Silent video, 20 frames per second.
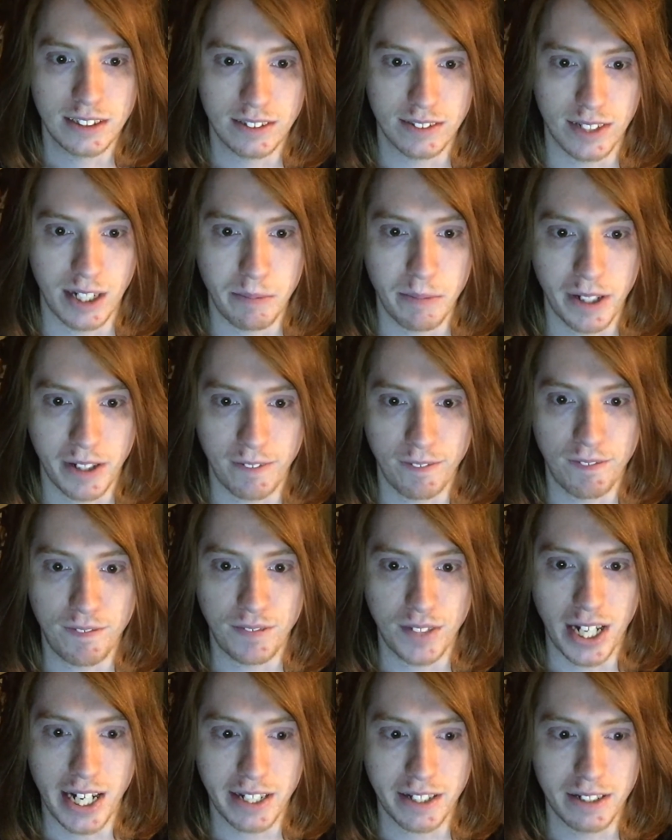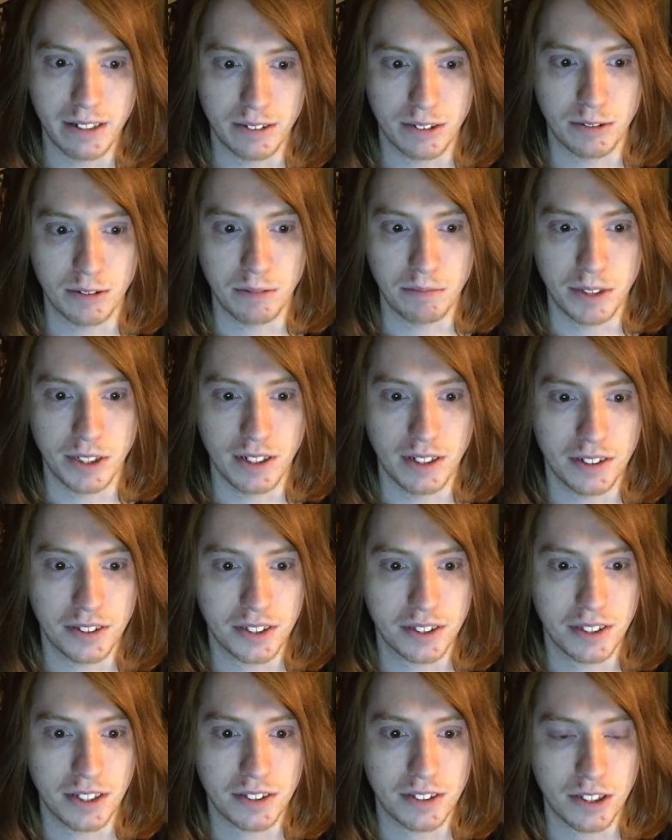by making flying hipstermobiles,
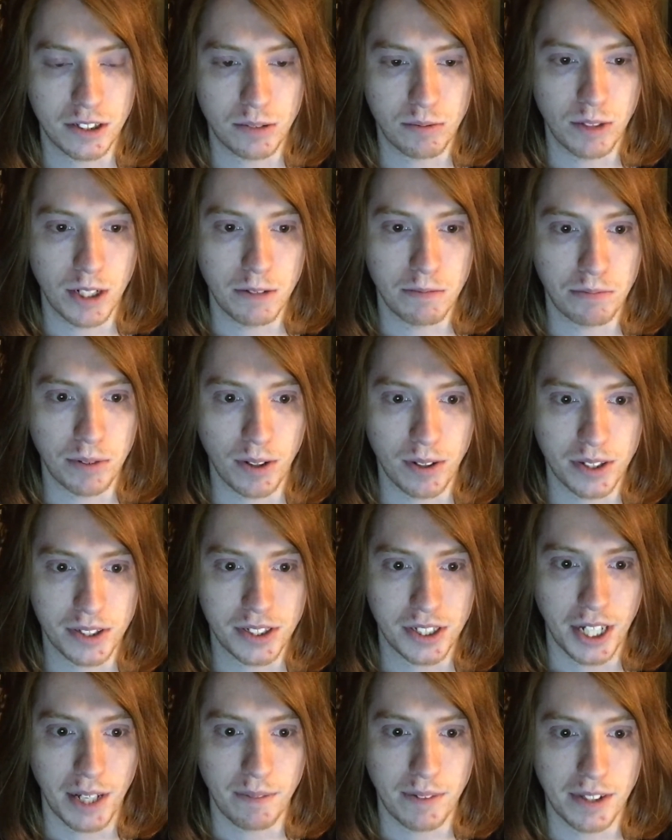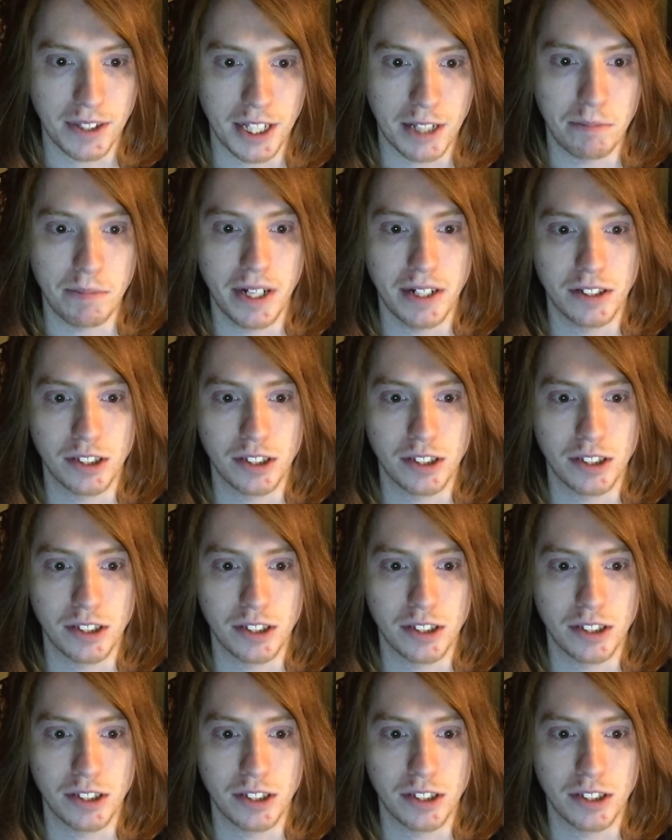just this one prototype that they made in